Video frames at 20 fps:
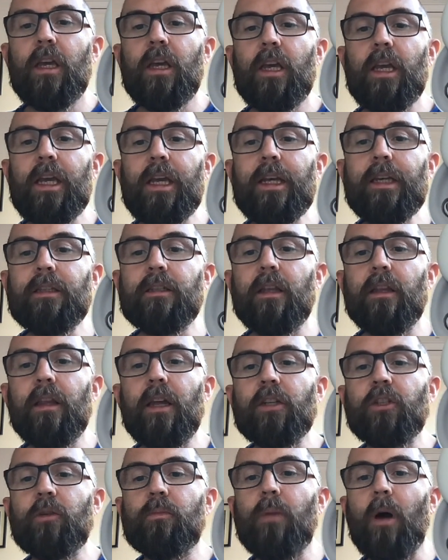is
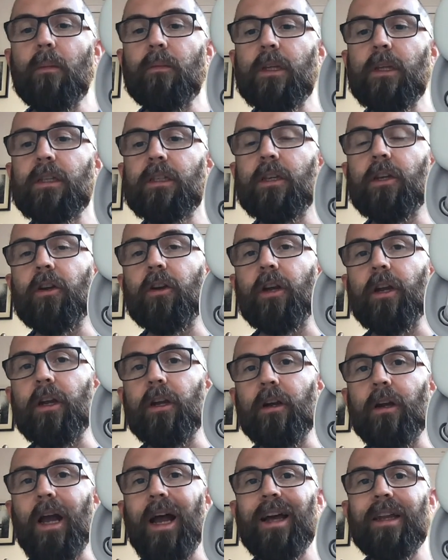that you pop these in your
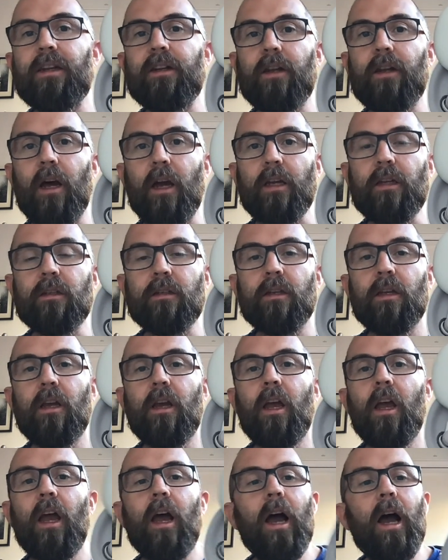ear at night
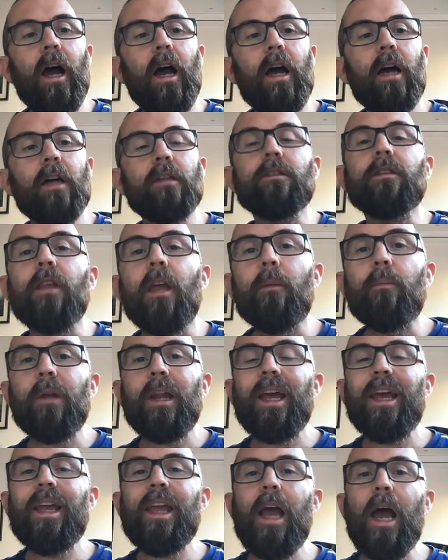and they
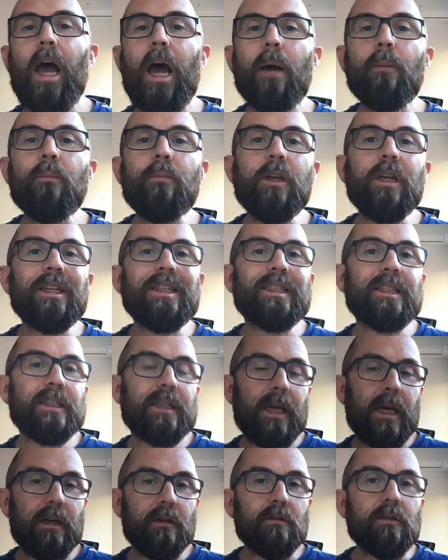play ambient
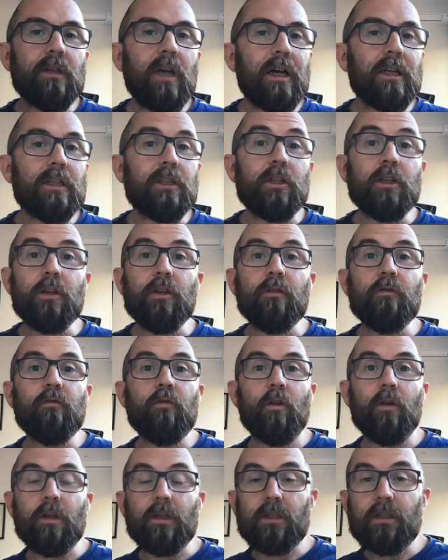sounds until you
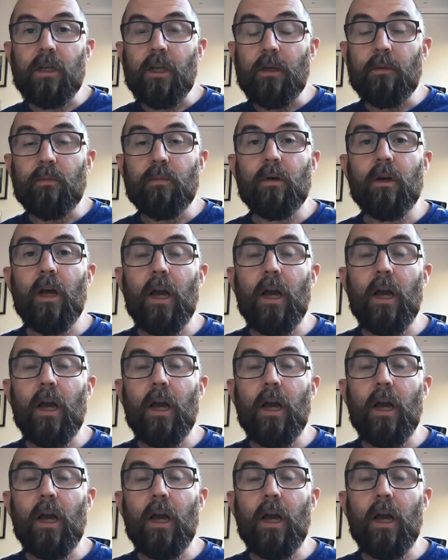fall asleep.